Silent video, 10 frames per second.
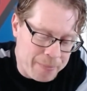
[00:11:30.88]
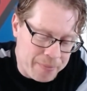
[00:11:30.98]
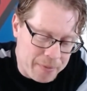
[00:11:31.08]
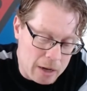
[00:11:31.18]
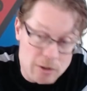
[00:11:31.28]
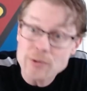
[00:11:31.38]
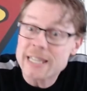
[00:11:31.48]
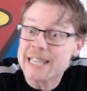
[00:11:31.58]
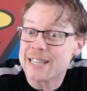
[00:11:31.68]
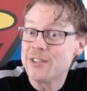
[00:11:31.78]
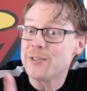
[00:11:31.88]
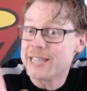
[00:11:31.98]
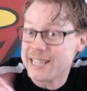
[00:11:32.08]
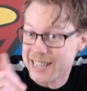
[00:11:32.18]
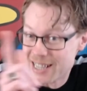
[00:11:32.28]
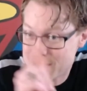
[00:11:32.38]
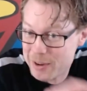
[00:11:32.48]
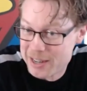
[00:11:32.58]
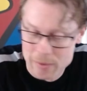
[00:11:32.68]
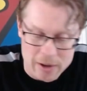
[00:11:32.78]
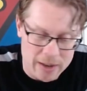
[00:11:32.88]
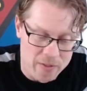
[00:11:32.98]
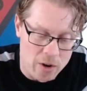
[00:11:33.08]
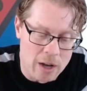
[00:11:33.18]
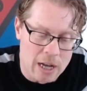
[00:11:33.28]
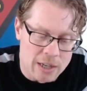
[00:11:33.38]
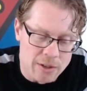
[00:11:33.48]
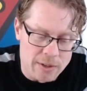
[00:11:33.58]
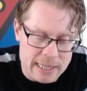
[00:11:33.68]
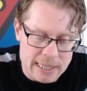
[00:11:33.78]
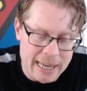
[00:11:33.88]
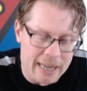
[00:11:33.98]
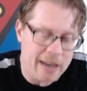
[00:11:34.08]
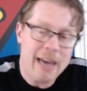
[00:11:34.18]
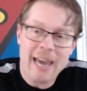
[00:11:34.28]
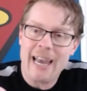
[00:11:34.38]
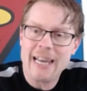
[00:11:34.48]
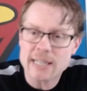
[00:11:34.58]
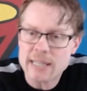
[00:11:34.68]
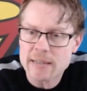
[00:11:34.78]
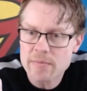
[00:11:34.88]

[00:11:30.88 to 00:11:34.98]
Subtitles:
nooses, that's the word I'm looking for, nooses here, it's